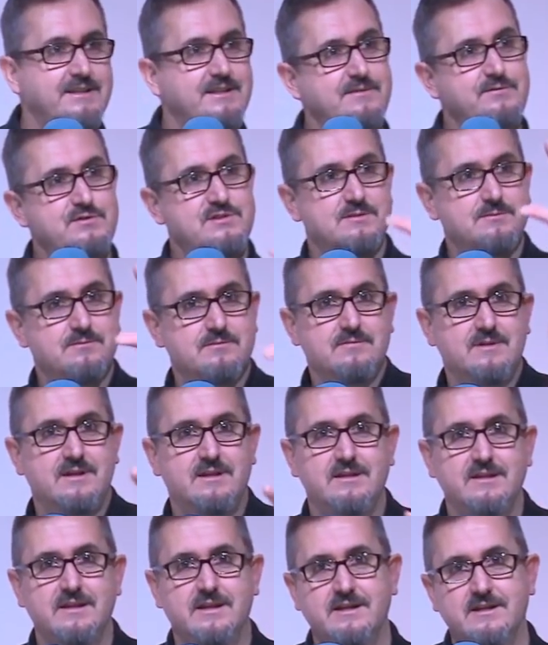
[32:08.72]
give some
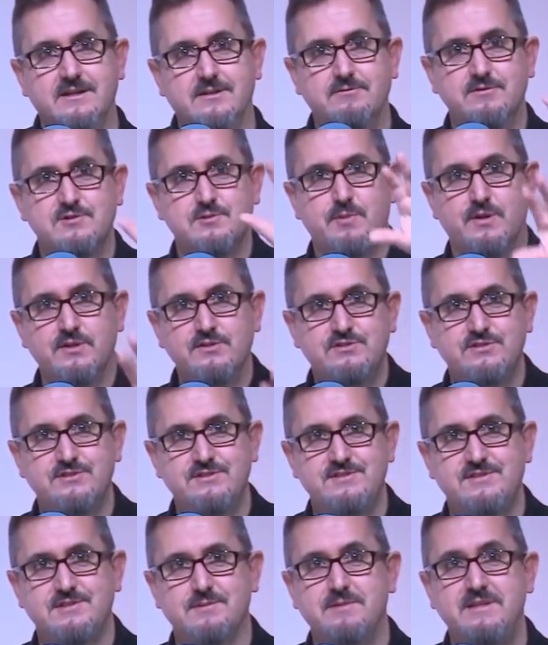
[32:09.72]
uh, responses,
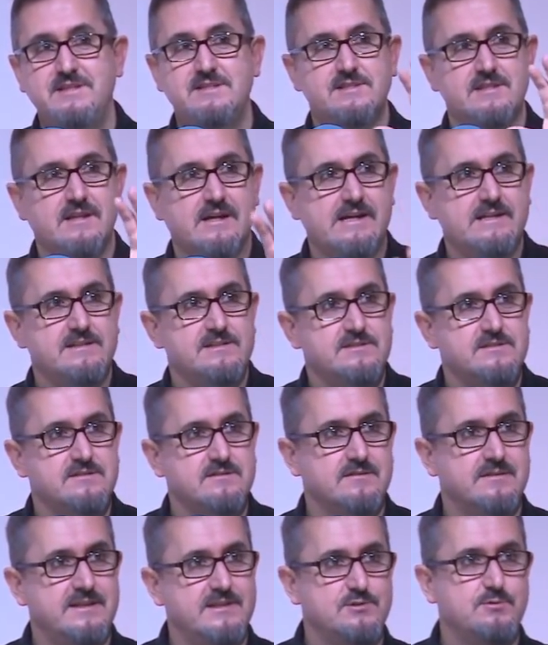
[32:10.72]
some insights,
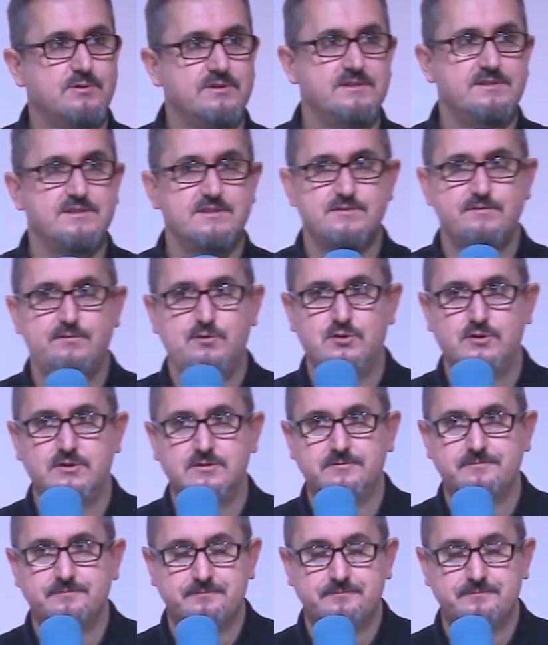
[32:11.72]
that's what this is for.